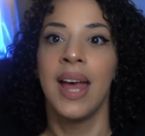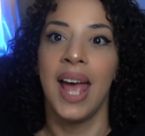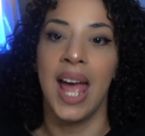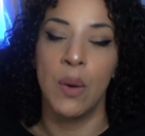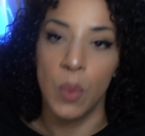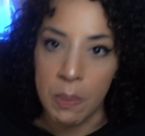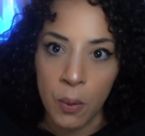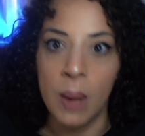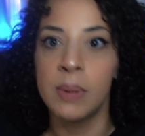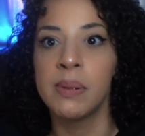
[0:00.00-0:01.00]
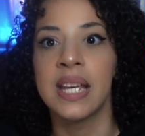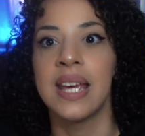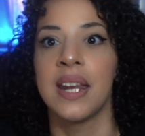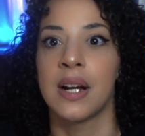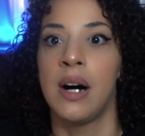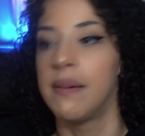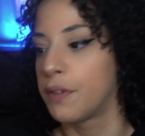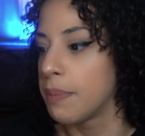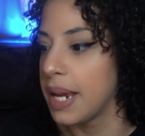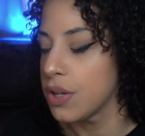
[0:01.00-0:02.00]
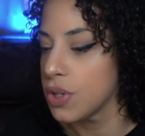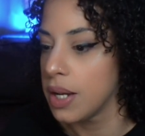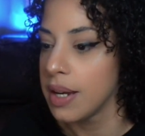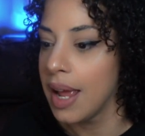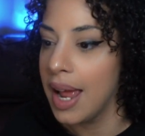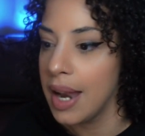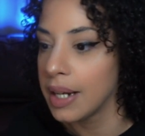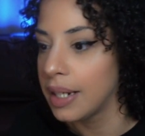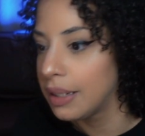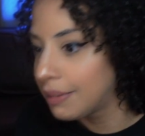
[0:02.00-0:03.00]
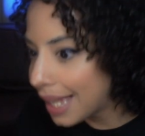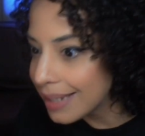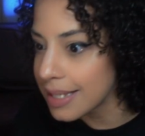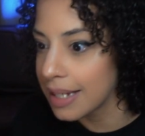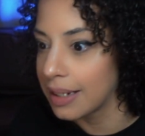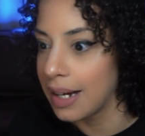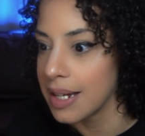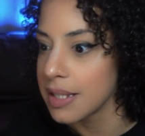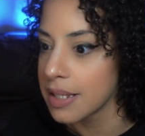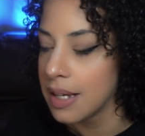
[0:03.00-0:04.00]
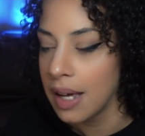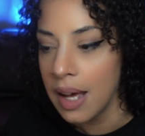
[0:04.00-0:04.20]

and we probably get a confirmation. And that's it, guys.